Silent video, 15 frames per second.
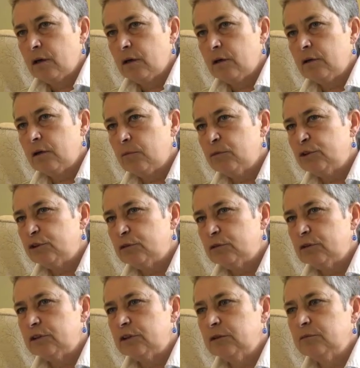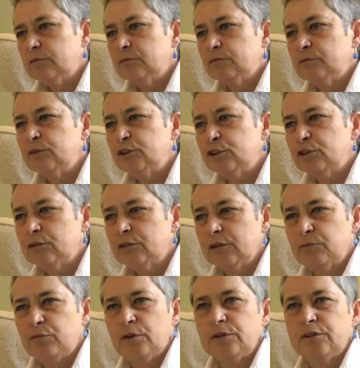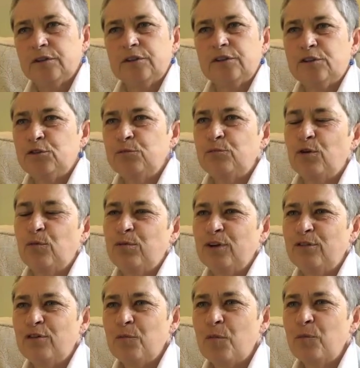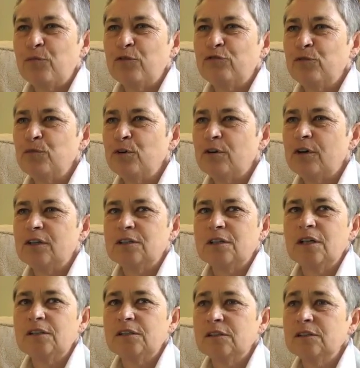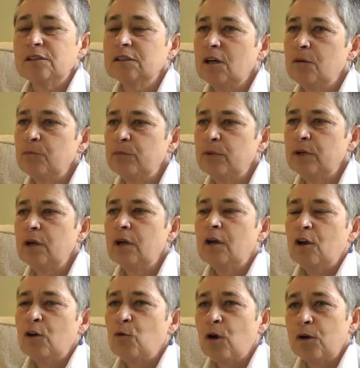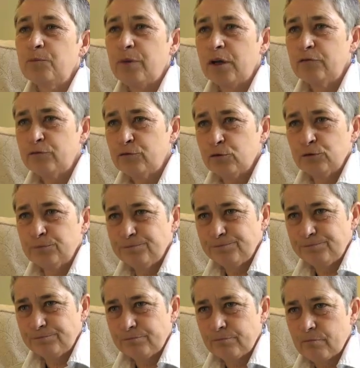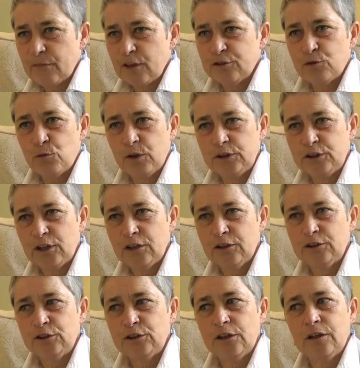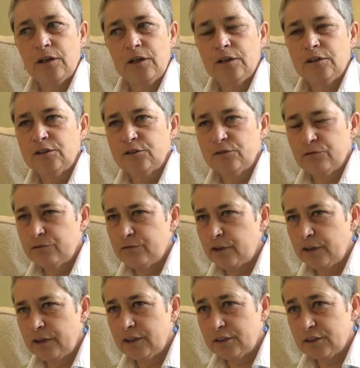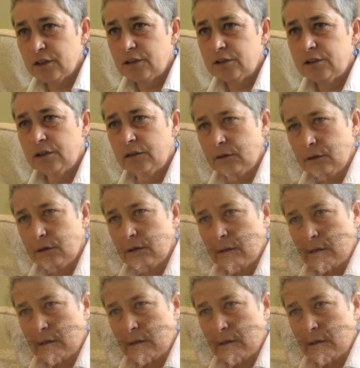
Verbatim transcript: And that maturity maturing process, you probably remember from your adolescence, can be quite painful. It's quite challenging, it's very exciting.